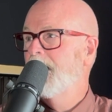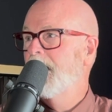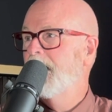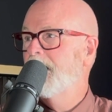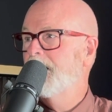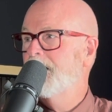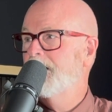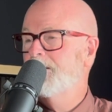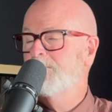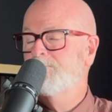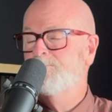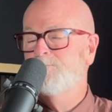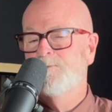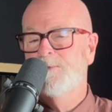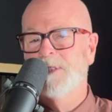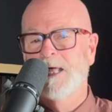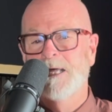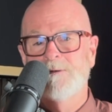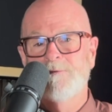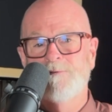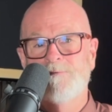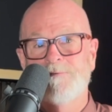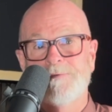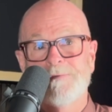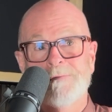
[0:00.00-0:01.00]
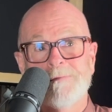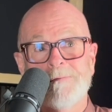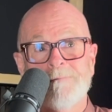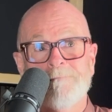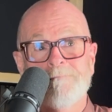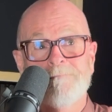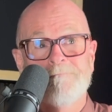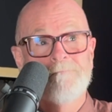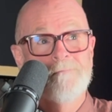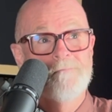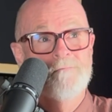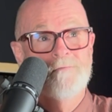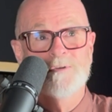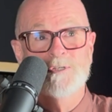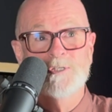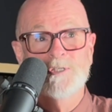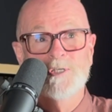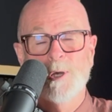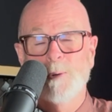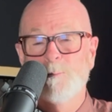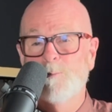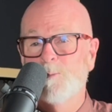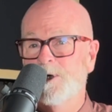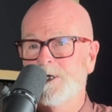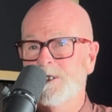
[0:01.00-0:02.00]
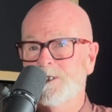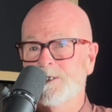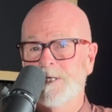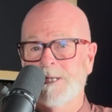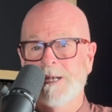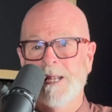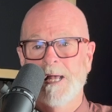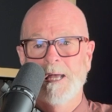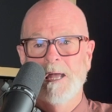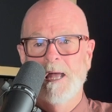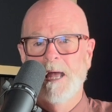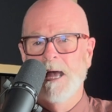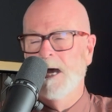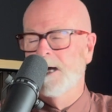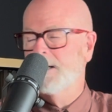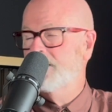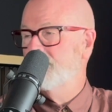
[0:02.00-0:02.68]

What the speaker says: that for some reason, I